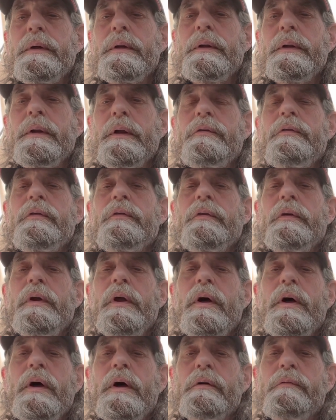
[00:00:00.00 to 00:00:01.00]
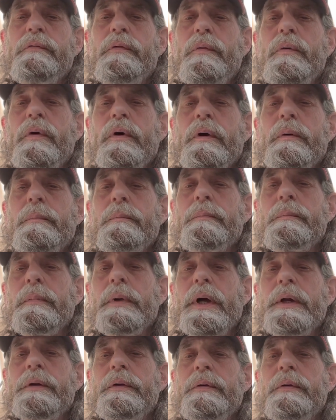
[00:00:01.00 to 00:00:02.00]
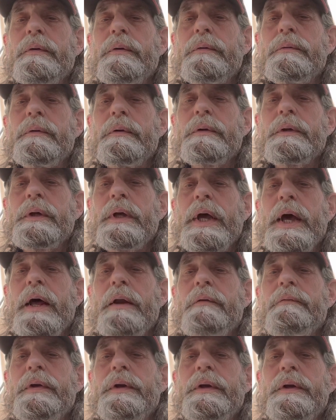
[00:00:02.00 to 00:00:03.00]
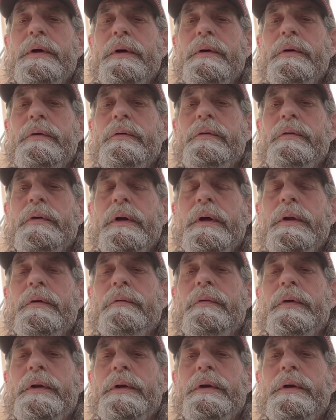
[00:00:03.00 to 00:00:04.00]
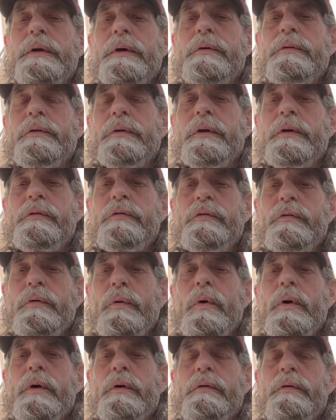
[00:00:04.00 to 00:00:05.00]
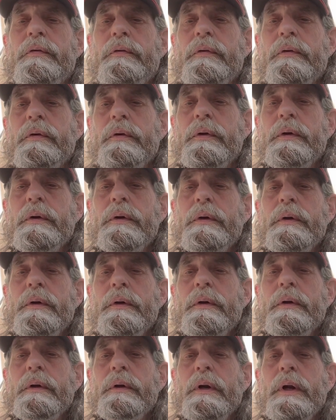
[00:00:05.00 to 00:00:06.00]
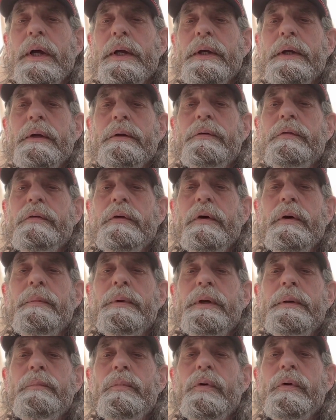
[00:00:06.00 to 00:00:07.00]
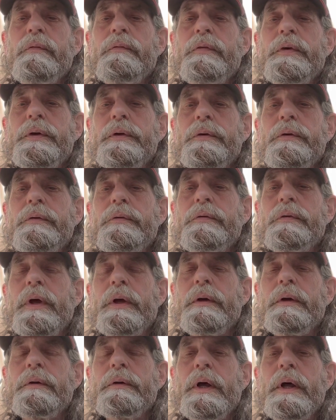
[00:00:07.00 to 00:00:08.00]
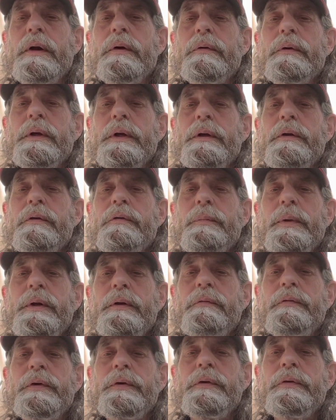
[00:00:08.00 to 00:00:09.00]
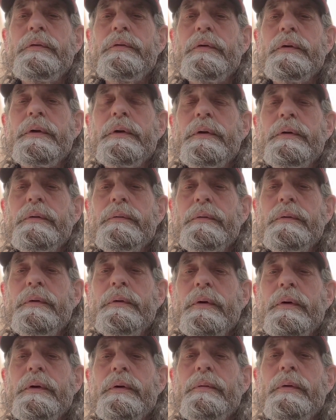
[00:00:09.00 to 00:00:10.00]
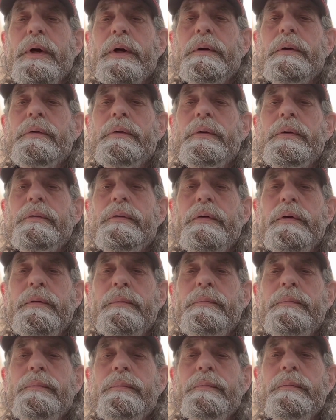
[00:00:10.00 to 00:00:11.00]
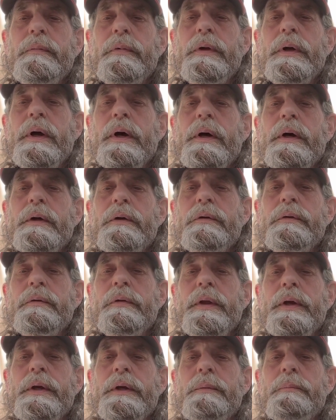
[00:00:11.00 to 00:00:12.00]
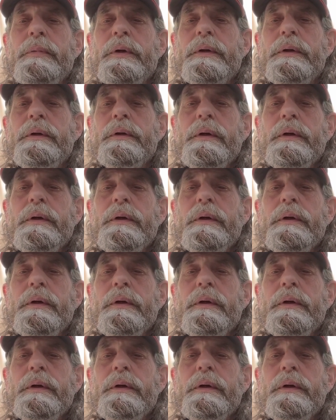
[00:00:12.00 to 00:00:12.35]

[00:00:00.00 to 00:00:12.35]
this is the long form. I do cat videos and other videos on the shorts I get so many more views. I, I don't get as many views on the on the regular YouTube uh, thing, but